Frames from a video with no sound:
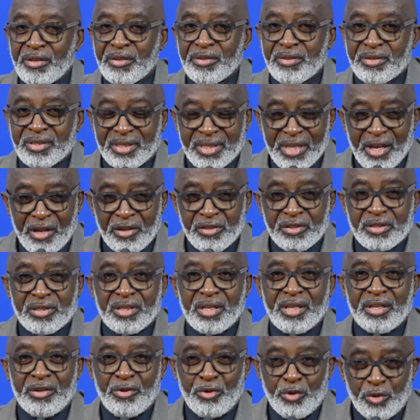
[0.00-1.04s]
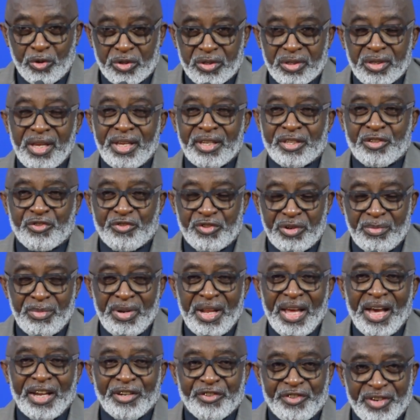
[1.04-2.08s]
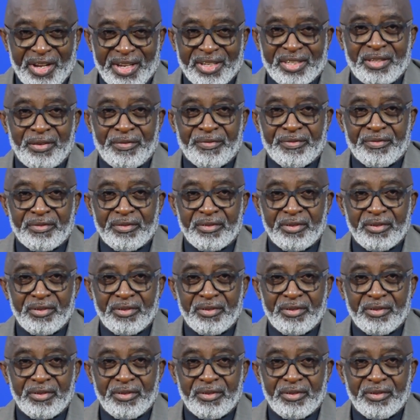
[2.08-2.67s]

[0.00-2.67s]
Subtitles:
sounds and looks extremely attractive.